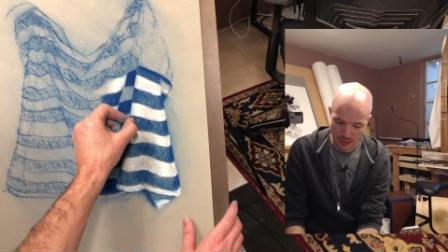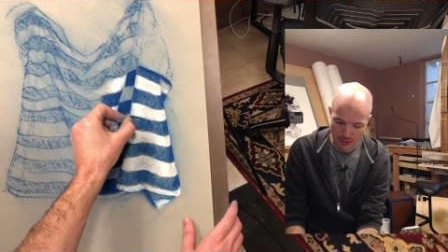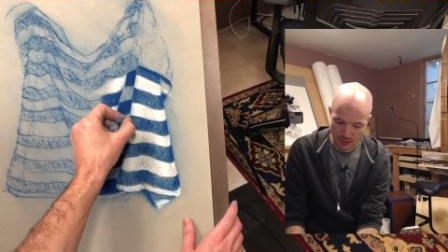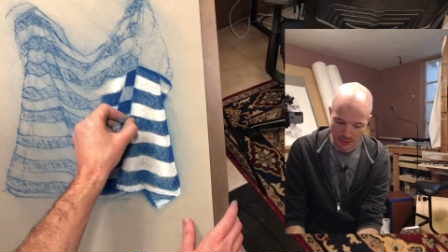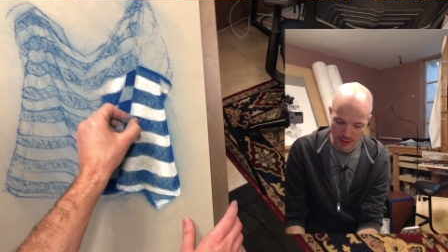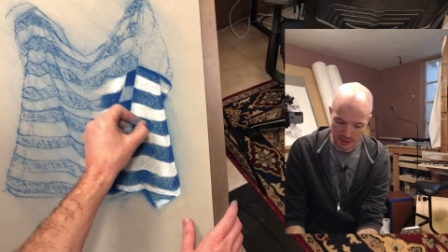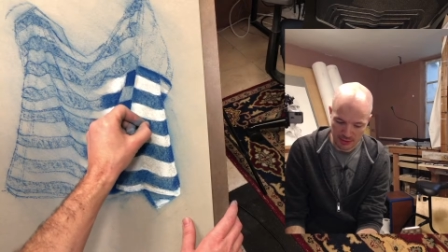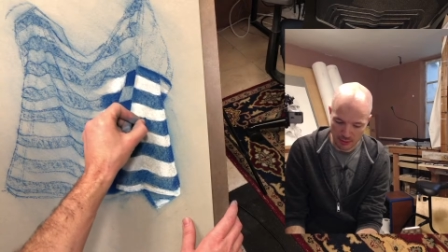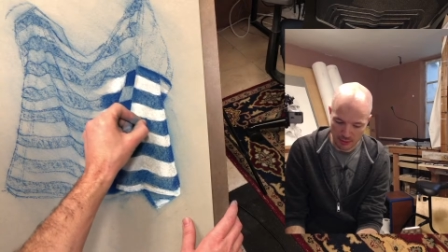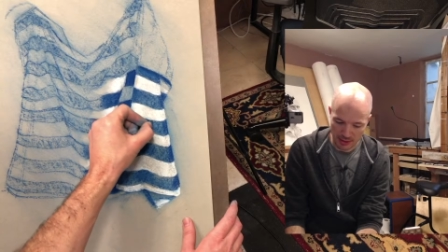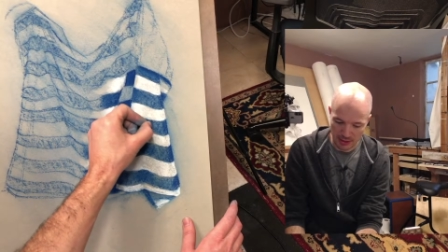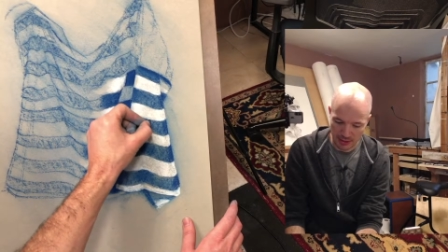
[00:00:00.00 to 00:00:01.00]
Then
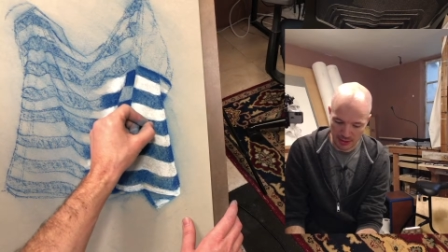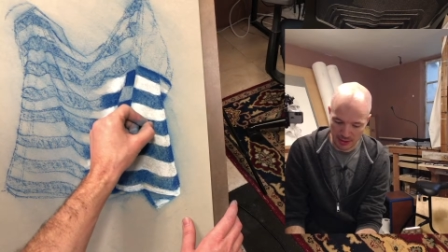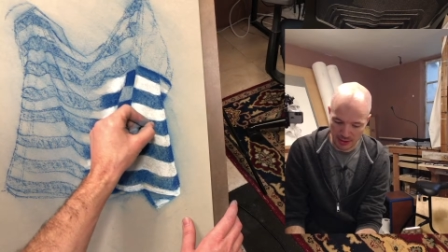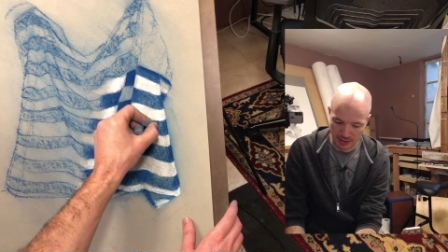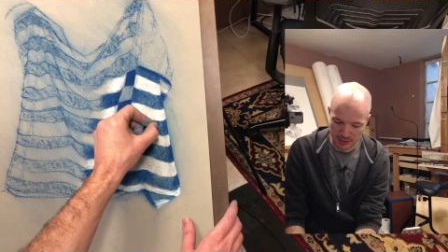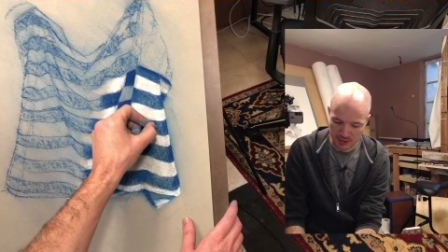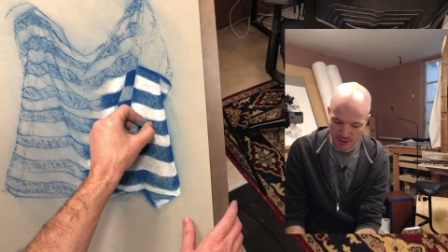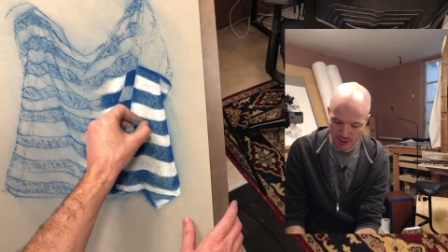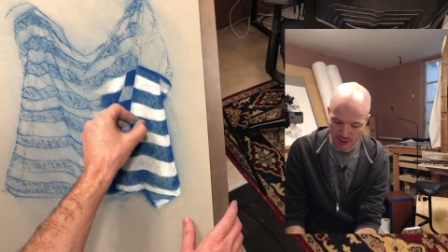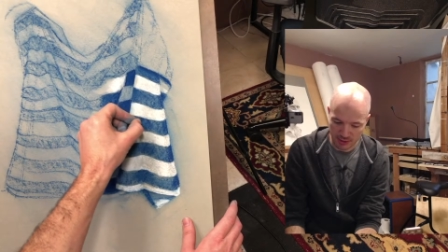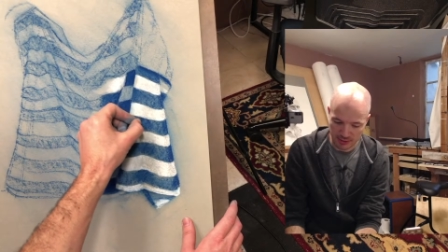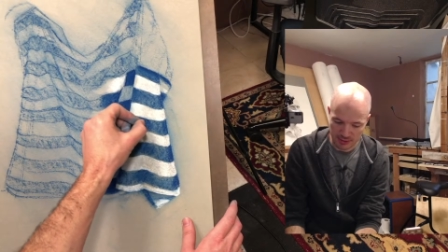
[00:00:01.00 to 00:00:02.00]
go in and
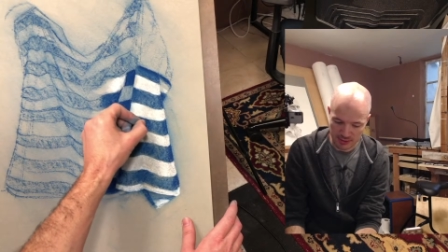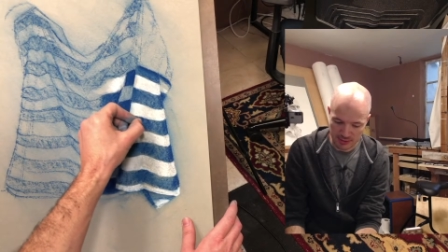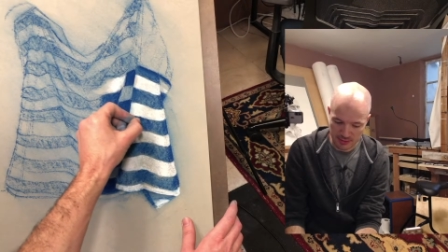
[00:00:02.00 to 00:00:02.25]
darken